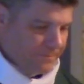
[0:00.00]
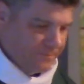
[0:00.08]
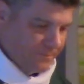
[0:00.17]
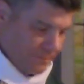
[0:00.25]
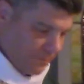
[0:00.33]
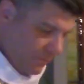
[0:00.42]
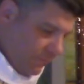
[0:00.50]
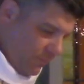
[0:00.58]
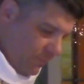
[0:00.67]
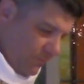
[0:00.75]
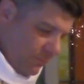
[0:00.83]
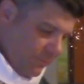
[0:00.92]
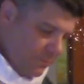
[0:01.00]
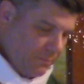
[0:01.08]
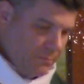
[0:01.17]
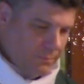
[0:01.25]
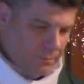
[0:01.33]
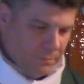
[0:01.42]

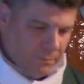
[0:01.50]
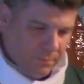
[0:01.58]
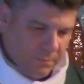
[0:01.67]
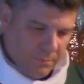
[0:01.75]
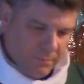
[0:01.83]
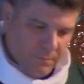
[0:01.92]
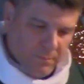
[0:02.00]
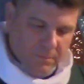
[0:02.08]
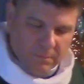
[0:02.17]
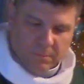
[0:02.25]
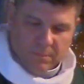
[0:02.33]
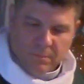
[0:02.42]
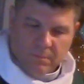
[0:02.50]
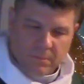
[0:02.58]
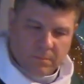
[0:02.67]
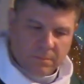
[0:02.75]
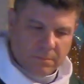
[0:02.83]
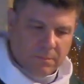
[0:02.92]

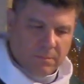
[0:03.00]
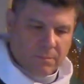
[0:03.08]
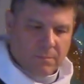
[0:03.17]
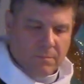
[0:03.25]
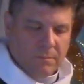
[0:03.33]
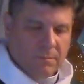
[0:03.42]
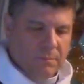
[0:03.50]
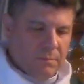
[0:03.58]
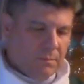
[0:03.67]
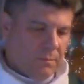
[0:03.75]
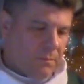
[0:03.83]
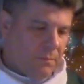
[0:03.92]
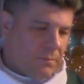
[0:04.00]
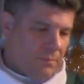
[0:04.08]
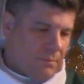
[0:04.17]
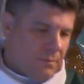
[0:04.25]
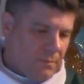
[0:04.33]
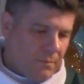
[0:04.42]

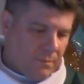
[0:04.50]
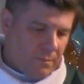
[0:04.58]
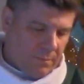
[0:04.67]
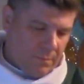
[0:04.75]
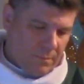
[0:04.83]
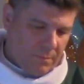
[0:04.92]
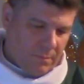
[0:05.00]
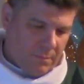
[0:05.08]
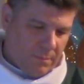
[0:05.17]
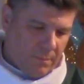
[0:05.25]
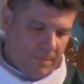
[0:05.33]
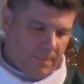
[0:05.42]
[no speech]